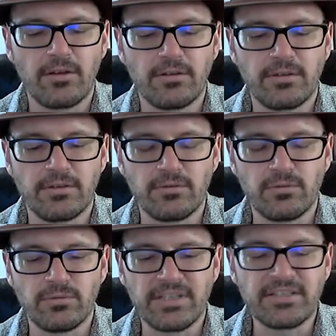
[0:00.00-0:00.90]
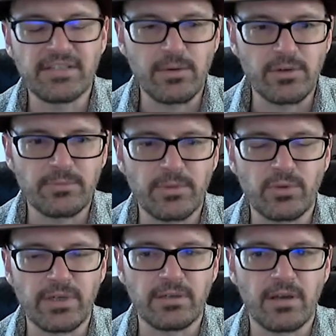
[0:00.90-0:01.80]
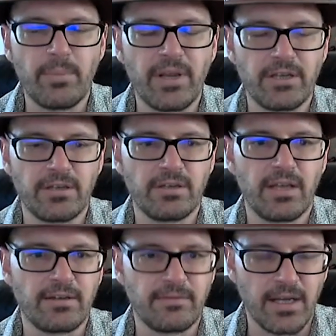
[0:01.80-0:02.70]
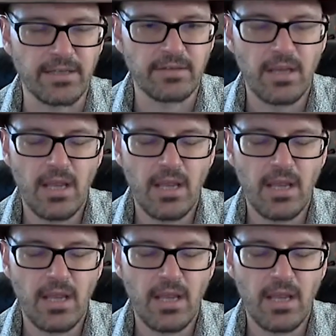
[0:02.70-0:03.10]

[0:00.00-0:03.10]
to distinguish between opinion and advice.